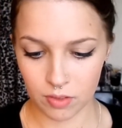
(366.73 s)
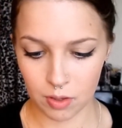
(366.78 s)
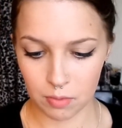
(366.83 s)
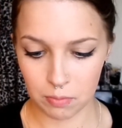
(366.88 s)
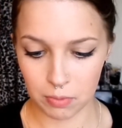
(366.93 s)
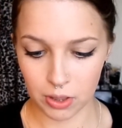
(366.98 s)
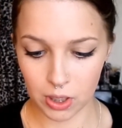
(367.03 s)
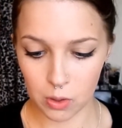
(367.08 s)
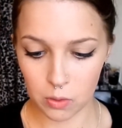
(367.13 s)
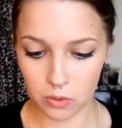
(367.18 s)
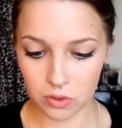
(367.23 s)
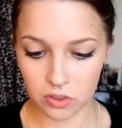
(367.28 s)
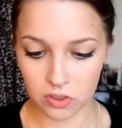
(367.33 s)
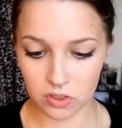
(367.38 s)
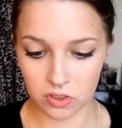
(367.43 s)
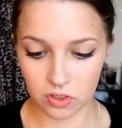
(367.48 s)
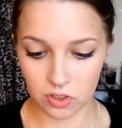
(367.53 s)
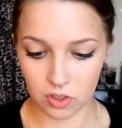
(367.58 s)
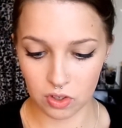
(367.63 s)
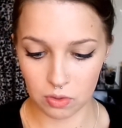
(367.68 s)
But I would
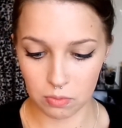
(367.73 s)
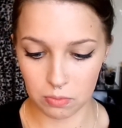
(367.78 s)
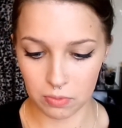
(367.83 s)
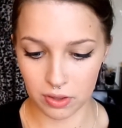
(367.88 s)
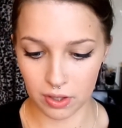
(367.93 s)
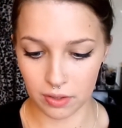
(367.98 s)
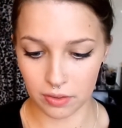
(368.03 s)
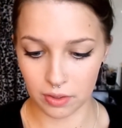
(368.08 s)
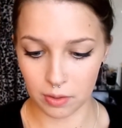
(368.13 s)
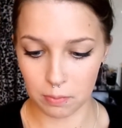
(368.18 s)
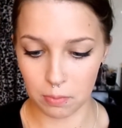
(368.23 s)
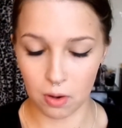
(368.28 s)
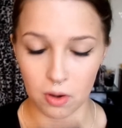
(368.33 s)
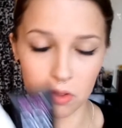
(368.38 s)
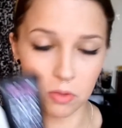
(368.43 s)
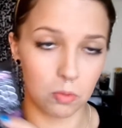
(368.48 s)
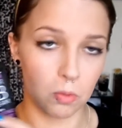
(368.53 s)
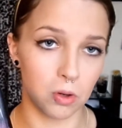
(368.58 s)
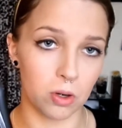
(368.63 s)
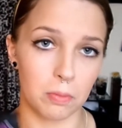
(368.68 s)
assume that they're
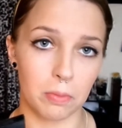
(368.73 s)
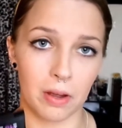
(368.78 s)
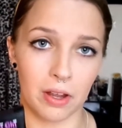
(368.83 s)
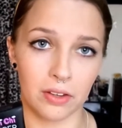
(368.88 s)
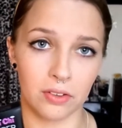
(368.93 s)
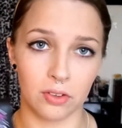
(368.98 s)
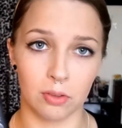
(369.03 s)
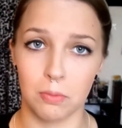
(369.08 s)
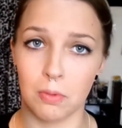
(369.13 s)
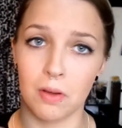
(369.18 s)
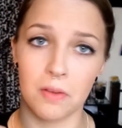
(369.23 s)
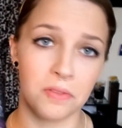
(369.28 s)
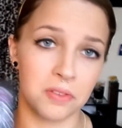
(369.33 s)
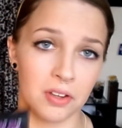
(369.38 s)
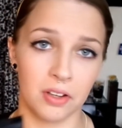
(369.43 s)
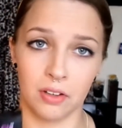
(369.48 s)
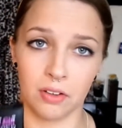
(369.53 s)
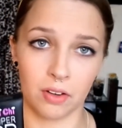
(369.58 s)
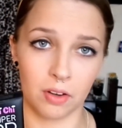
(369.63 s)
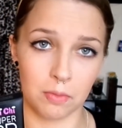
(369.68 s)
both water based or both
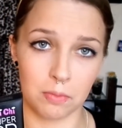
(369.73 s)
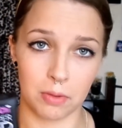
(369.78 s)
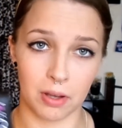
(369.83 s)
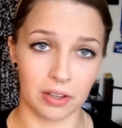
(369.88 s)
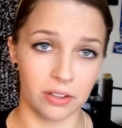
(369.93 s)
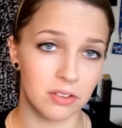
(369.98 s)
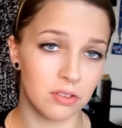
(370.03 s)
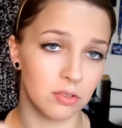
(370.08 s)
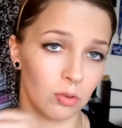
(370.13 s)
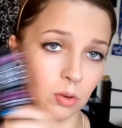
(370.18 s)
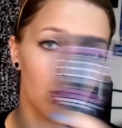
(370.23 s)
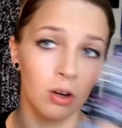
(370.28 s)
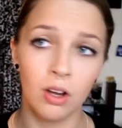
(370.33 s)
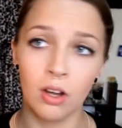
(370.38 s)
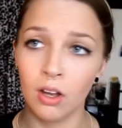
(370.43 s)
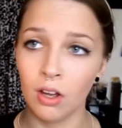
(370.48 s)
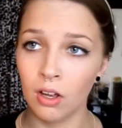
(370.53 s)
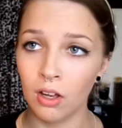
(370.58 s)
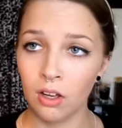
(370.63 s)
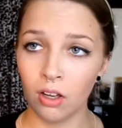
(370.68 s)
silicone based or
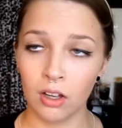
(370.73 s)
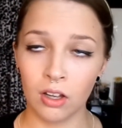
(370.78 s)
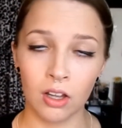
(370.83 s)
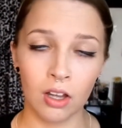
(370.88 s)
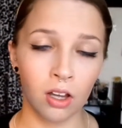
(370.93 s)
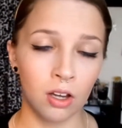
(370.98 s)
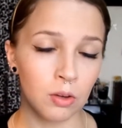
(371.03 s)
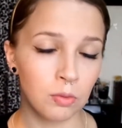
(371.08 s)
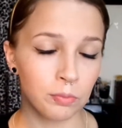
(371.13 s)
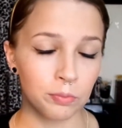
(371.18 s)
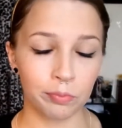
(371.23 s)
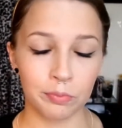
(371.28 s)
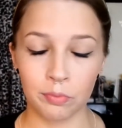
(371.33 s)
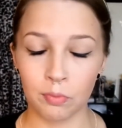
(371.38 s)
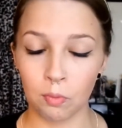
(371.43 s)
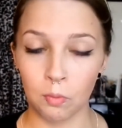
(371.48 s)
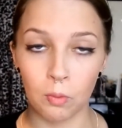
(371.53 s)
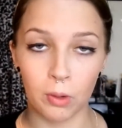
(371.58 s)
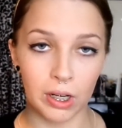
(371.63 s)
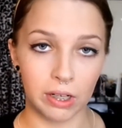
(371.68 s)

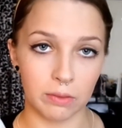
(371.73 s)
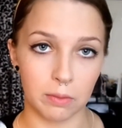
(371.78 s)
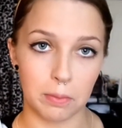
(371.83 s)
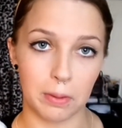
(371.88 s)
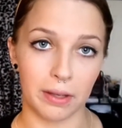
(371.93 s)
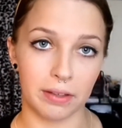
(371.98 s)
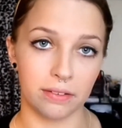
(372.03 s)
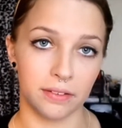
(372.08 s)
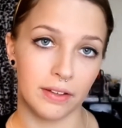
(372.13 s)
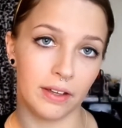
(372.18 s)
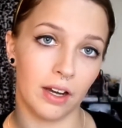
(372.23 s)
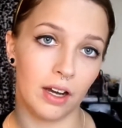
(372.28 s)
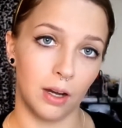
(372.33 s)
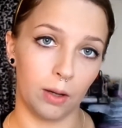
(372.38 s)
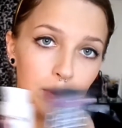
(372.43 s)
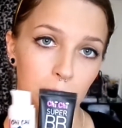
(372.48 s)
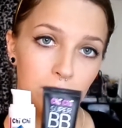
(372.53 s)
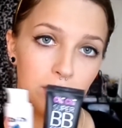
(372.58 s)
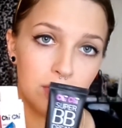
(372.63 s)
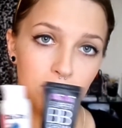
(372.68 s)
whatever base they are. I
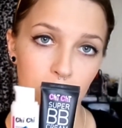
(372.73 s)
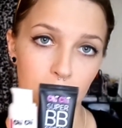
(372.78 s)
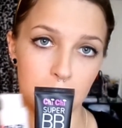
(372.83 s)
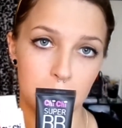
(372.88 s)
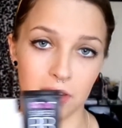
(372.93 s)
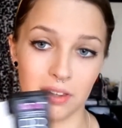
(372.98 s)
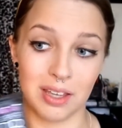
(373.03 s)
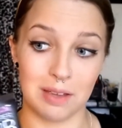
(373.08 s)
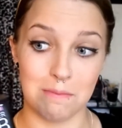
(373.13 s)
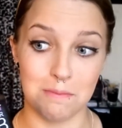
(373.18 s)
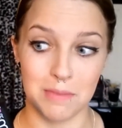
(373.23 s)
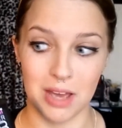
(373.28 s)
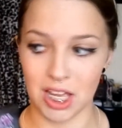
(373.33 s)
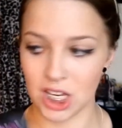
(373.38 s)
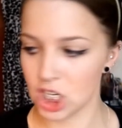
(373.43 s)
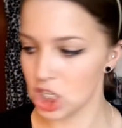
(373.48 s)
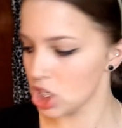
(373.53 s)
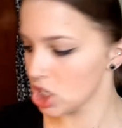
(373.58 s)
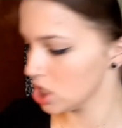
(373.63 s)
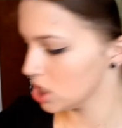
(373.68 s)
would assume that they
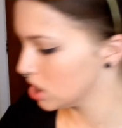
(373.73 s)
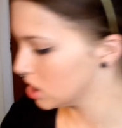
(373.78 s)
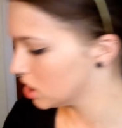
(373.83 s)
match.